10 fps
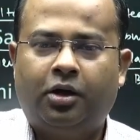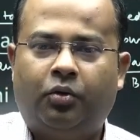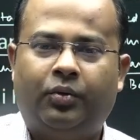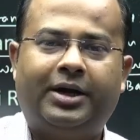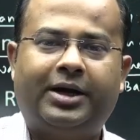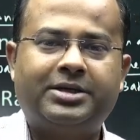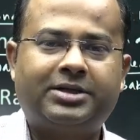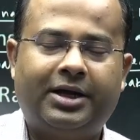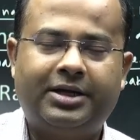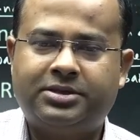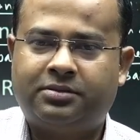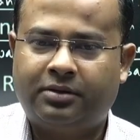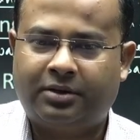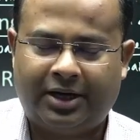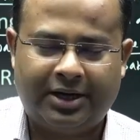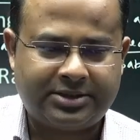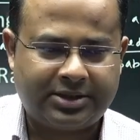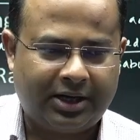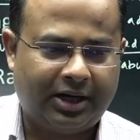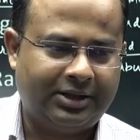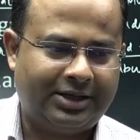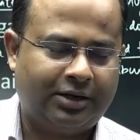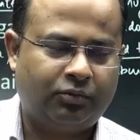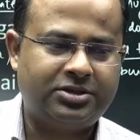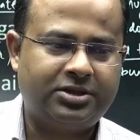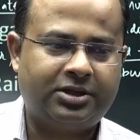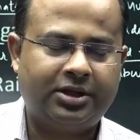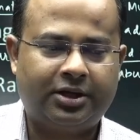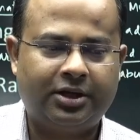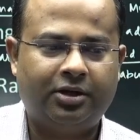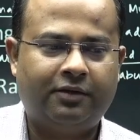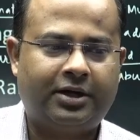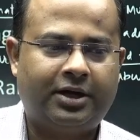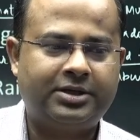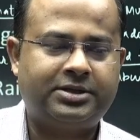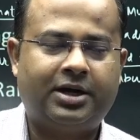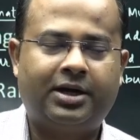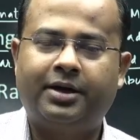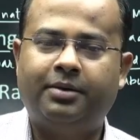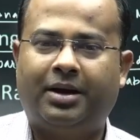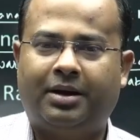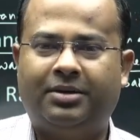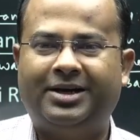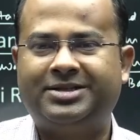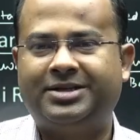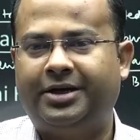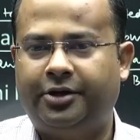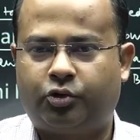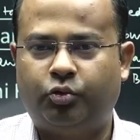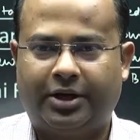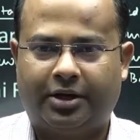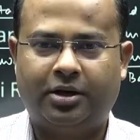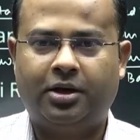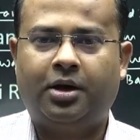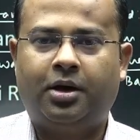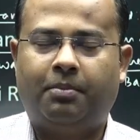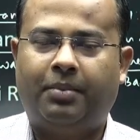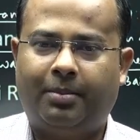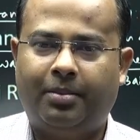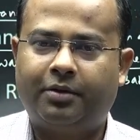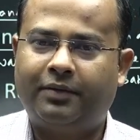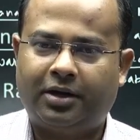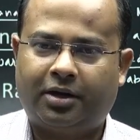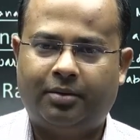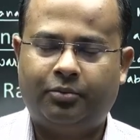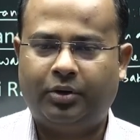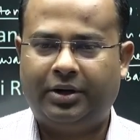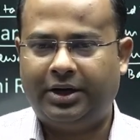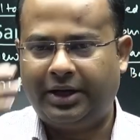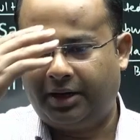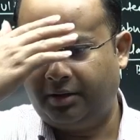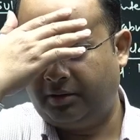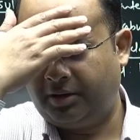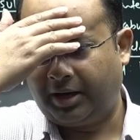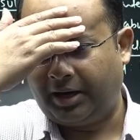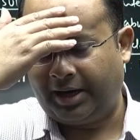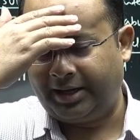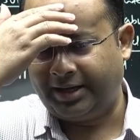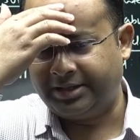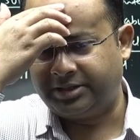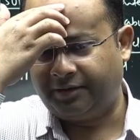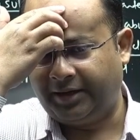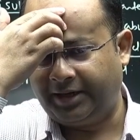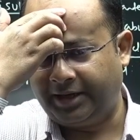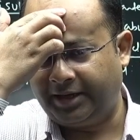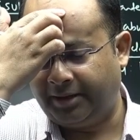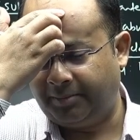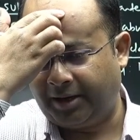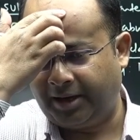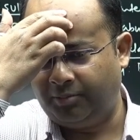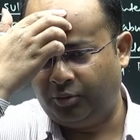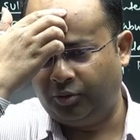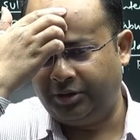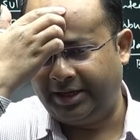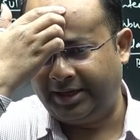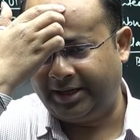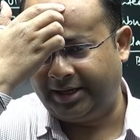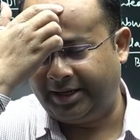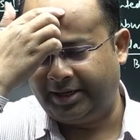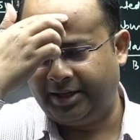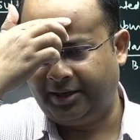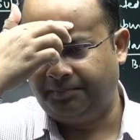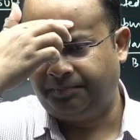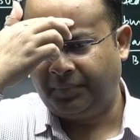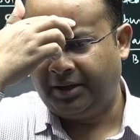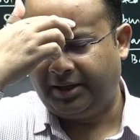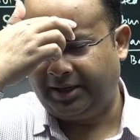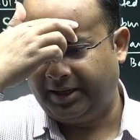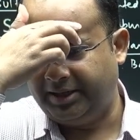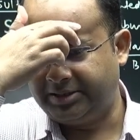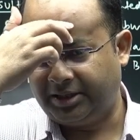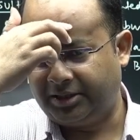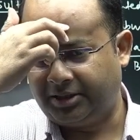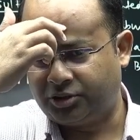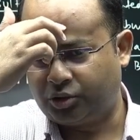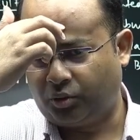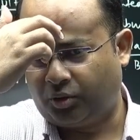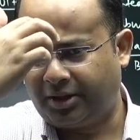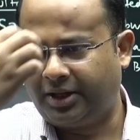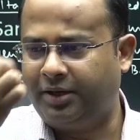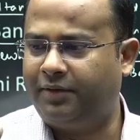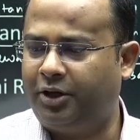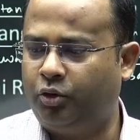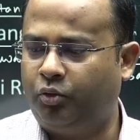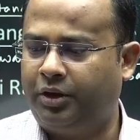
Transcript: Whereas guys, Rana Sanga, that was the thinking of Rana Sanga ki Babur is an intruder. Babur will come to India and has defeated Ibrahim Lodi and ended the Delhi Sultanate. So what he will do?